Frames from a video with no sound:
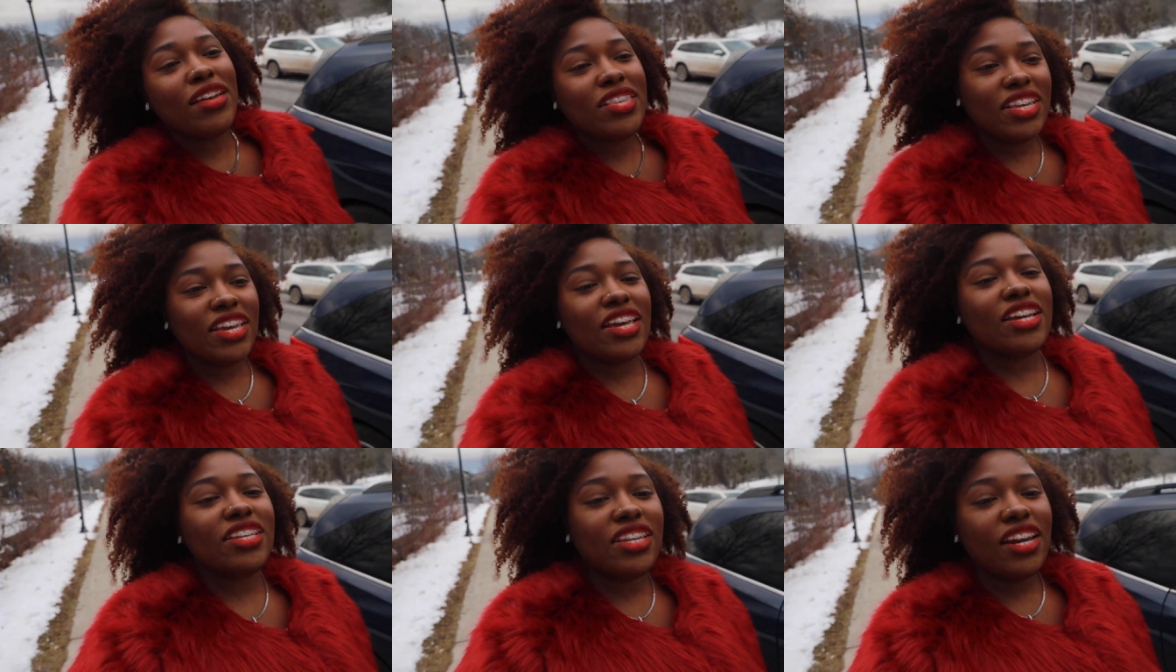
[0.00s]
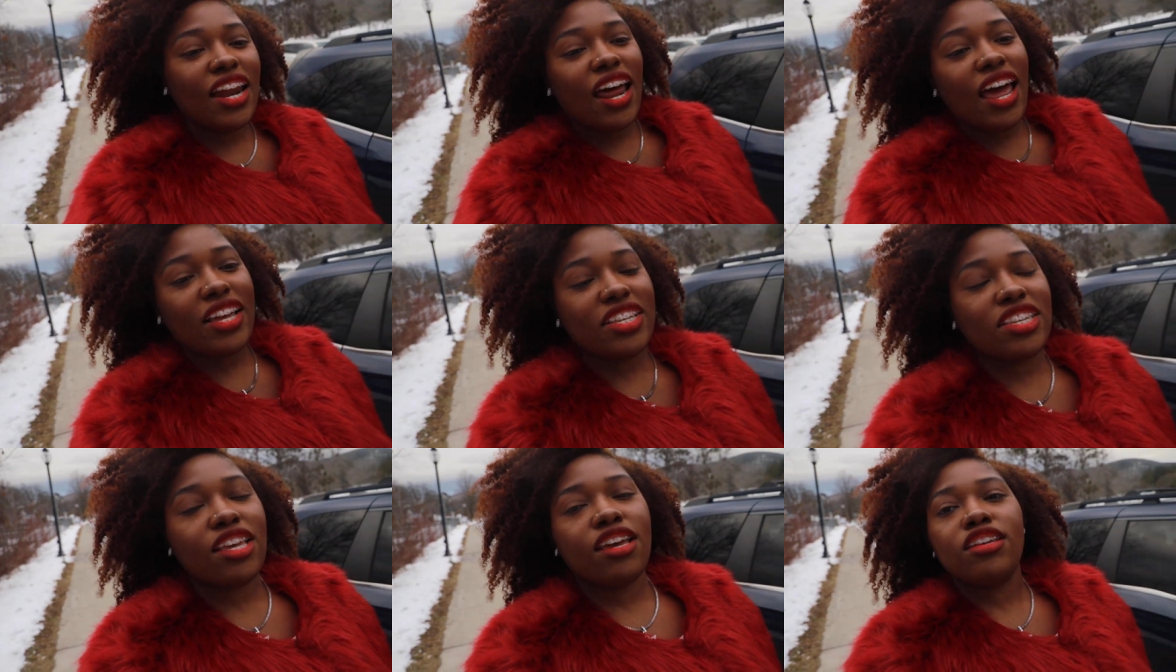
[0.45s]
wait to get to the
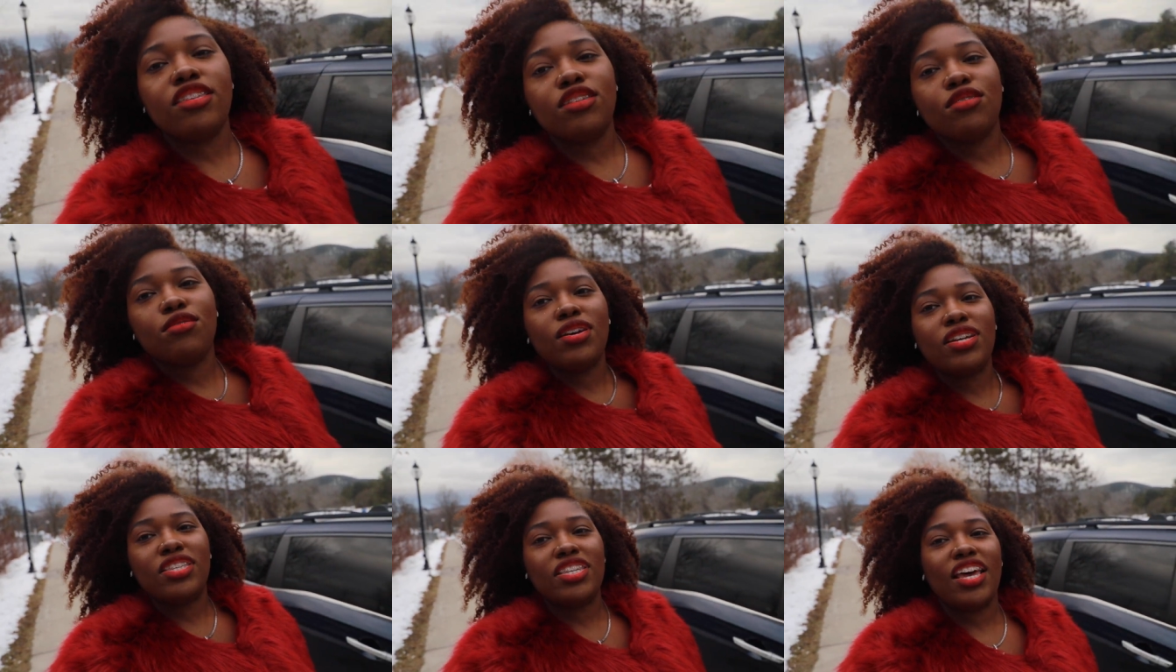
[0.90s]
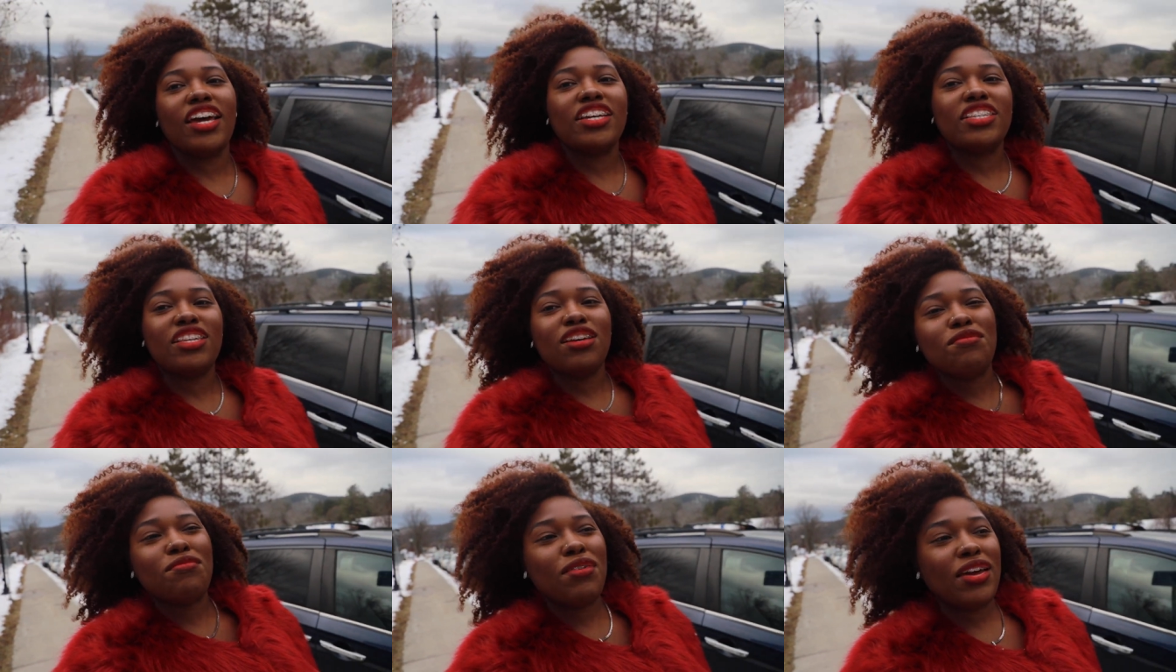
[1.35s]
Ice Castle,
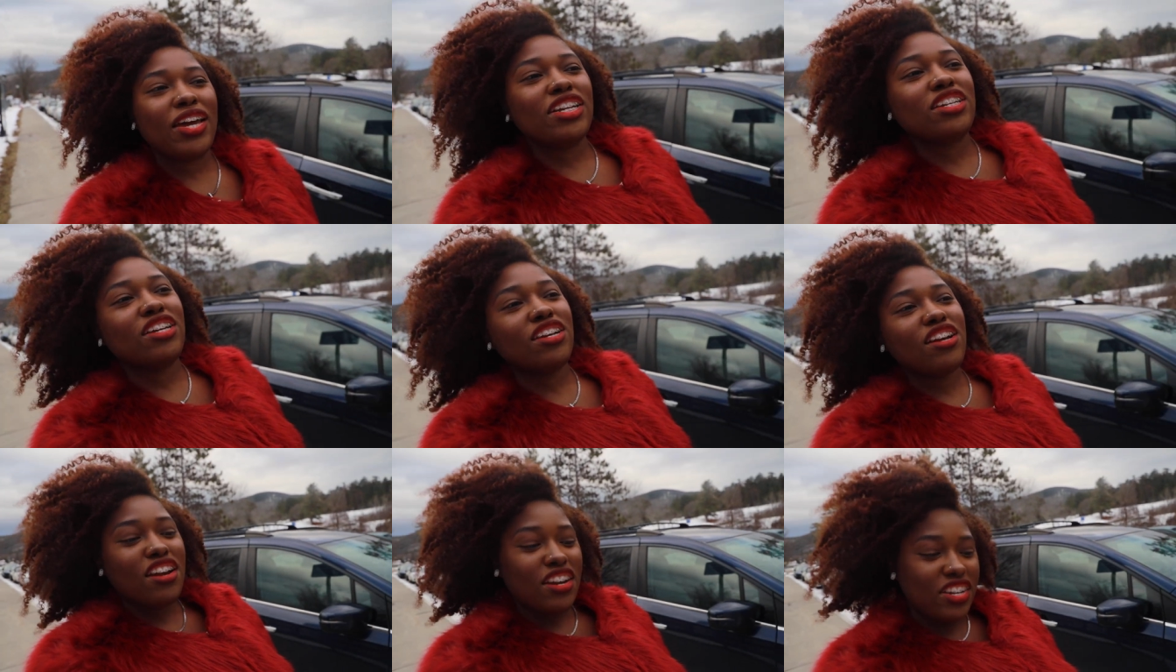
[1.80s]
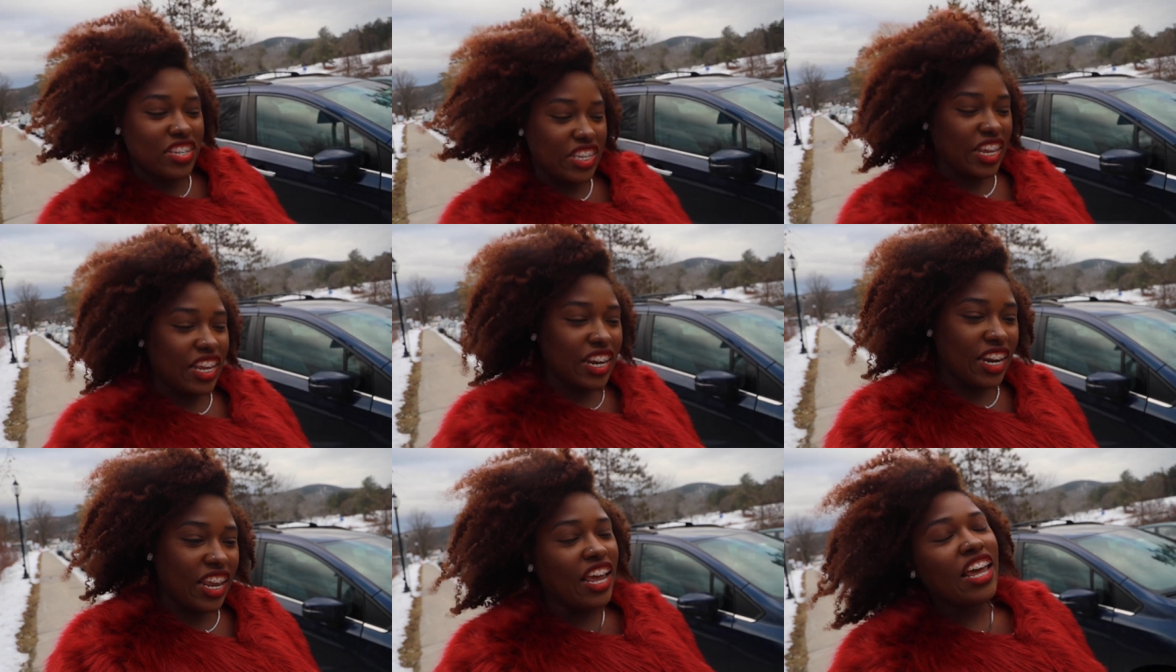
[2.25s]
take some pictures,
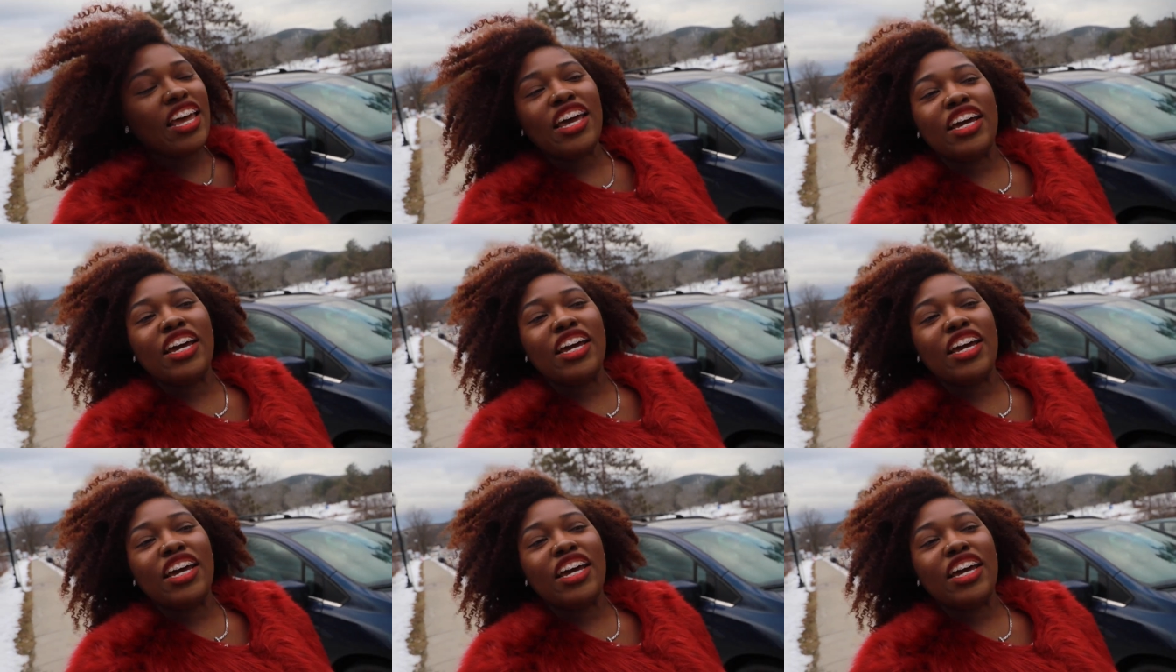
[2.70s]
and